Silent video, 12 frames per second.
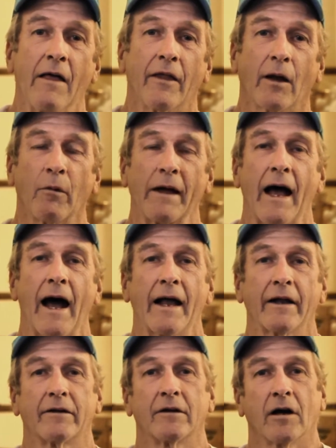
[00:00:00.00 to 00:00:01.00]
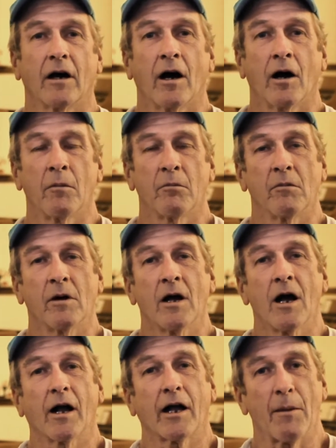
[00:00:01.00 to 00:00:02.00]
Then we added a
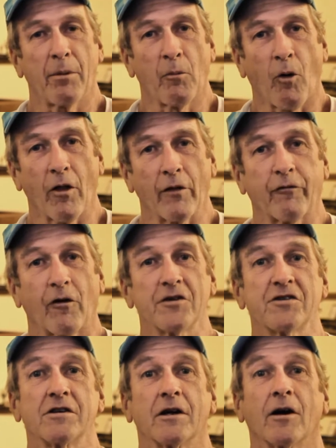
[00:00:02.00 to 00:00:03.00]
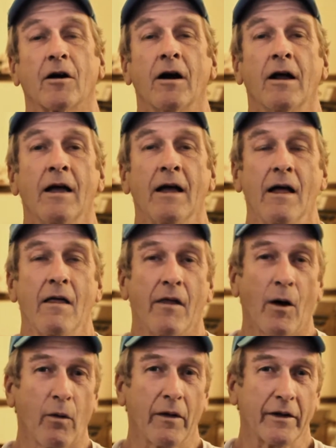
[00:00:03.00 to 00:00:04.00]
couple more the first year.
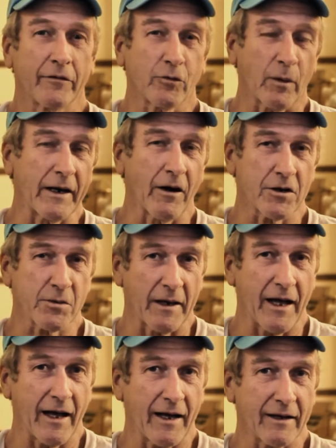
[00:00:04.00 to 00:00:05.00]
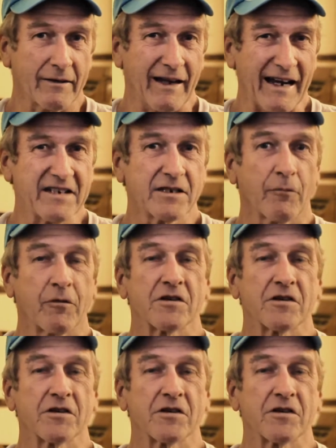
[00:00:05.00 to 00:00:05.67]
Then within 3 years we had 8 different